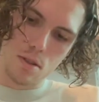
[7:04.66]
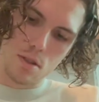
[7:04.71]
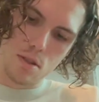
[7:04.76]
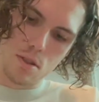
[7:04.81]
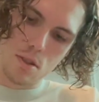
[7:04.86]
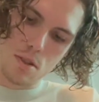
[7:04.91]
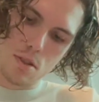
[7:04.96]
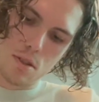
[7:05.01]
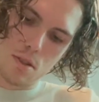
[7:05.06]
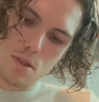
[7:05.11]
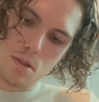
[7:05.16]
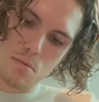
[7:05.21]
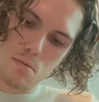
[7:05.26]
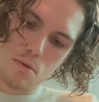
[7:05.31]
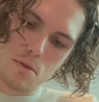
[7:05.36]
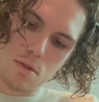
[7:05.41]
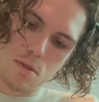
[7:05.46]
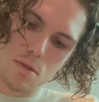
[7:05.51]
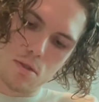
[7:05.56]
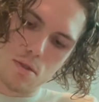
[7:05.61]
And I'm
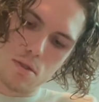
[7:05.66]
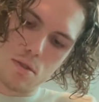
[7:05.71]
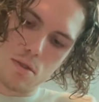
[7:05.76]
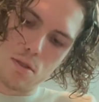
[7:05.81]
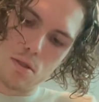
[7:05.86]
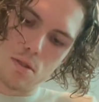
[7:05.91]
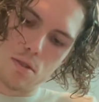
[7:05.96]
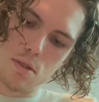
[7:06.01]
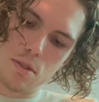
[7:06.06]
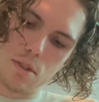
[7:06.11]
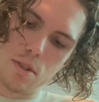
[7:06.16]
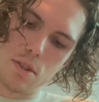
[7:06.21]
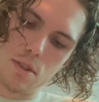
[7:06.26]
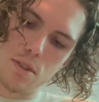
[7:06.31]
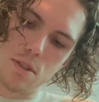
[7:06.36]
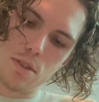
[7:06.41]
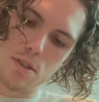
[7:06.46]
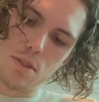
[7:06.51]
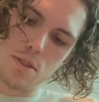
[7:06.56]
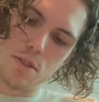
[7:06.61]
gonna
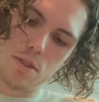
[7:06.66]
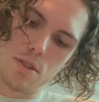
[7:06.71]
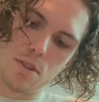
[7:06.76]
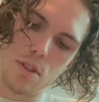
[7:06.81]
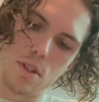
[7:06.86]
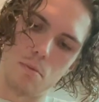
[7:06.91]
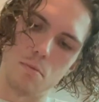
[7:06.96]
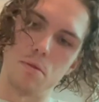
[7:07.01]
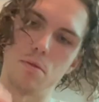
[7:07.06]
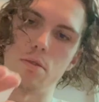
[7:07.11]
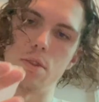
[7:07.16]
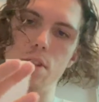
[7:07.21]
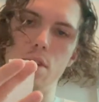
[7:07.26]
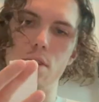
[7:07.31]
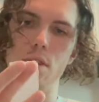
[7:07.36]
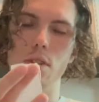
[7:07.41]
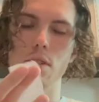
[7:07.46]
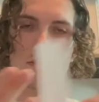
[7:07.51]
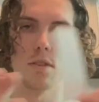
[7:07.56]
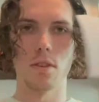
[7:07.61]
stop it right
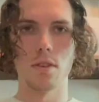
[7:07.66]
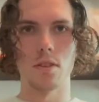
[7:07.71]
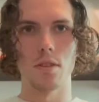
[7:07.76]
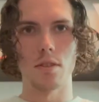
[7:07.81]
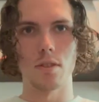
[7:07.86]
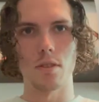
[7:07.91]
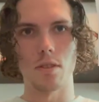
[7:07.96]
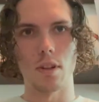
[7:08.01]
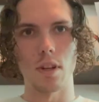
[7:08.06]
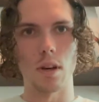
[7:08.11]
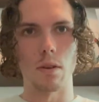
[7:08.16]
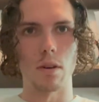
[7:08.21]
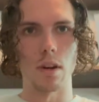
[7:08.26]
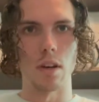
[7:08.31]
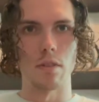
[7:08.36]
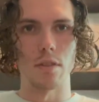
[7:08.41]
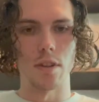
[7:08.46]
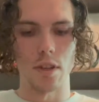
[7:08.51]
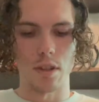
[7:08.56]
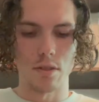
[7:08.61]
there. So now I
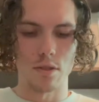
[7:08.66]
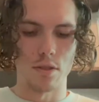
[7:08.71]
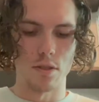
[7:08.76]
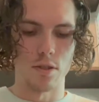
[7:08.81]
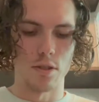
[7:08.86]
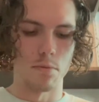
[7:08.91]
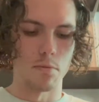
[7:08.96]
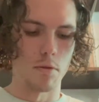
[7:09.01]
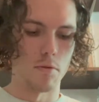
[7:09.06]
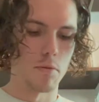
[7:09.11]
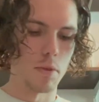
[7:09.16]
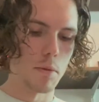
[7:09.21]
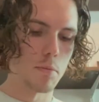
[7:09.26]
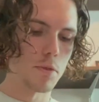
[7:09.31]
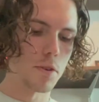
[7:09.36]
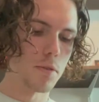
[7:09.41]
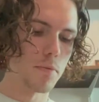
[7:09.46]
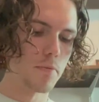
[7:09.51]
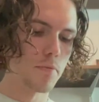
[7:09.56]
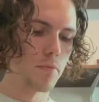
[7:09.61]
have an extra strip of
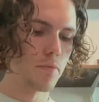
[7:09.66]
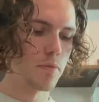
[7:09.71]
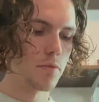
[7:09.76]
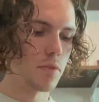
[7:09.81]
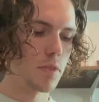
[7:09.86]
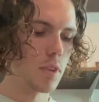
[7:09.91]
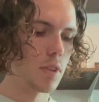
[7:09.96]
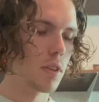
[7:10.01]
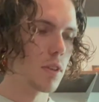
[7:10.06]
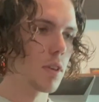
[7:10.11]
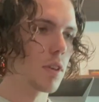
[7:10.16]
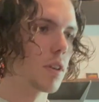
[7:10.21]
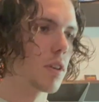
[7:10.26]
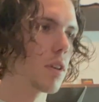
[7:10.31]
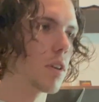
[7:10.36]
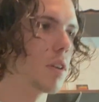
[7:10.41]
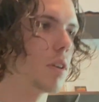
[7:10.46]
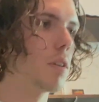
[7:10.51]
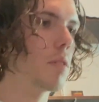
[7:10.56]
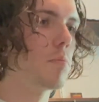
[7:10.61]
paper.
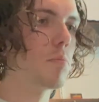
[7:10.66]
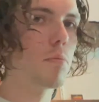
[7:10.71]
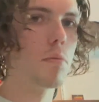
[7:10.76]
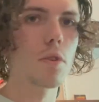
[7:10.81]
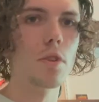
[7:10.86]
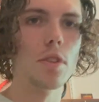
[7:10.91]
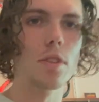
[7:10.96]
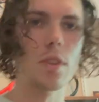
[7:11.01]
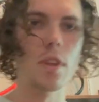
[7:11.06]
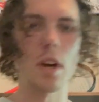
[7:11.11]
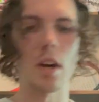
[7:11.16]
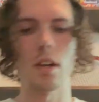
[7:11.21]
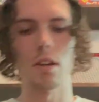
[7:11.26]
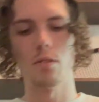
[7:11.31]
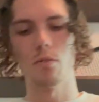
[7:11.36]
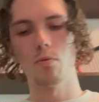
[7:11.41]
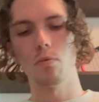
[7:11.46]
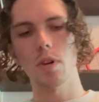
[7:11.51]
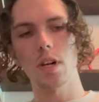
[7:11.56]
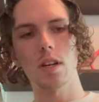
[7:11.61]
Put that
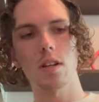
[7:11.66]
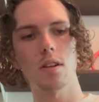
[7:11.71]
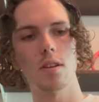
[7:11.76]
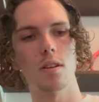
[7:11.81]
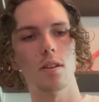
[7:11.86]
away.